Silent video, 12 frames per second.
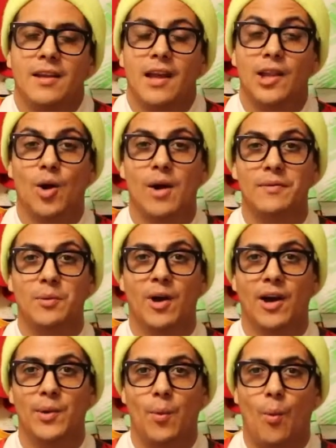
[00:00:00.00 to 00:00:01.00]
Hello,
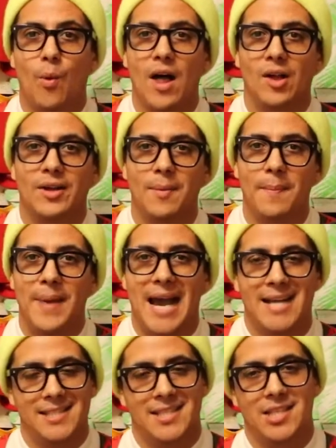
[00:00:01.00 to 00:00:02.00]
everyone. Welcome
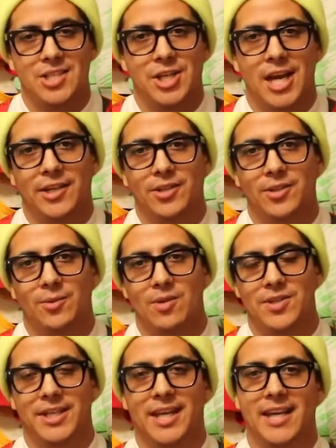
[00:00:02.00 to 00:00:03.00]
back to the channel.
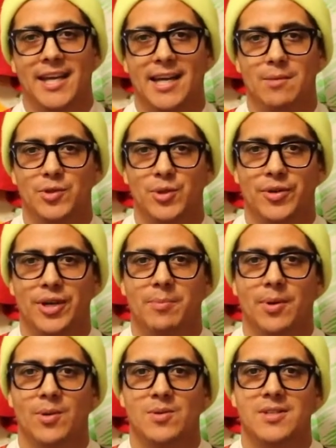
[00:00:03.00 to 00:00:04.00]
Once again, I am Junior
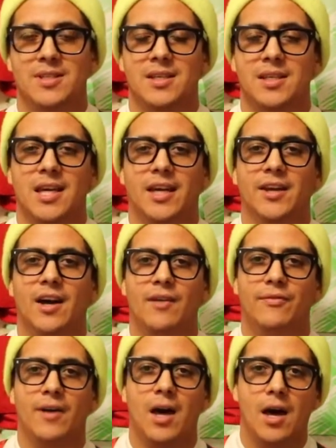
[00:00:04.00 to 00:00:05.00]
Post, kicking
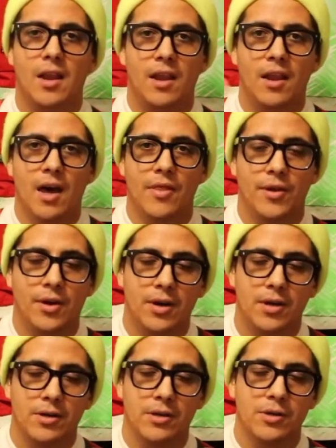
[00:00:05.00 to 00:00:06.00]
off another
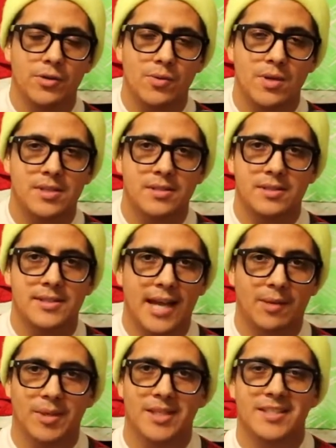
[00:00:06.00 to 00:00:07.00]
new
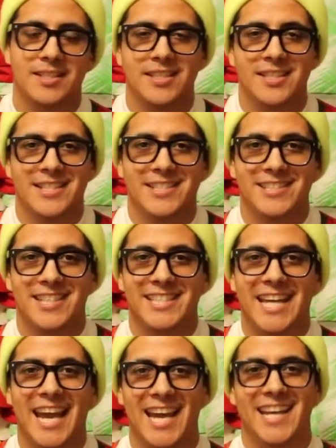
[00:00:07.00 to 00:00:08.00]
segment.
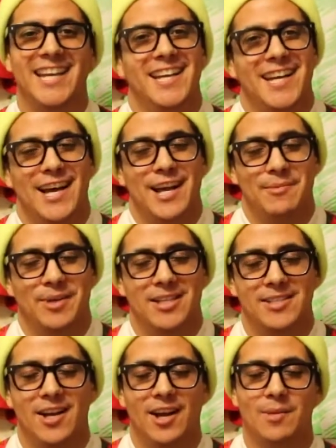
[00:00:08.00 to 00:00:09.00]
Today, I am going to
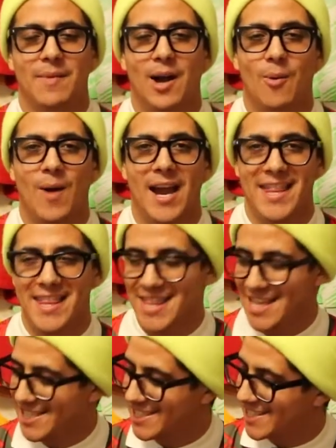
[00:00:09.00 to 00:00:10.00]
talk about why
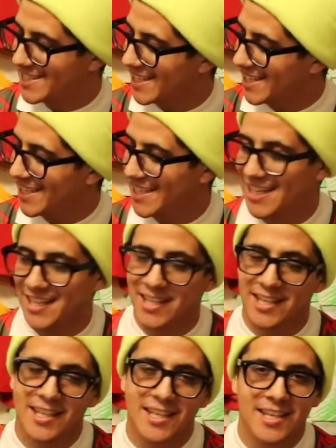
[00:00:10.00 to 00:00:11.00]
this kit
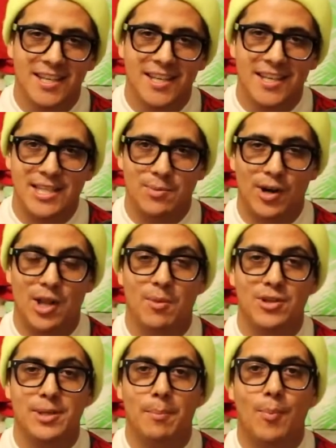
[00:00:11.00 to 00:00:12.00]
is one of the
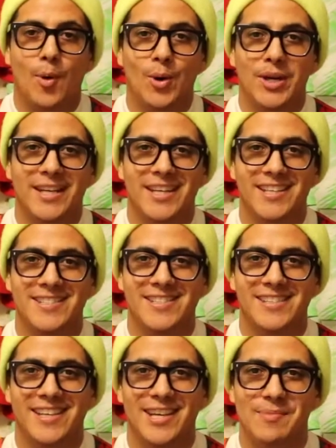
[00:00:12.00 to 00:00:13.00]
most important kits
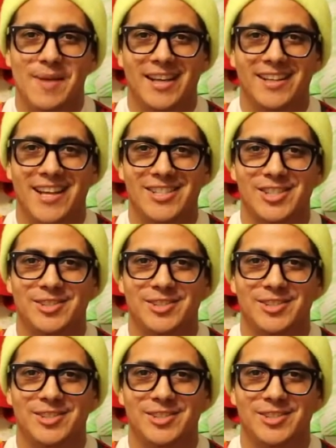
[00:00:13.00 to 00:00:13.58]
in my collection.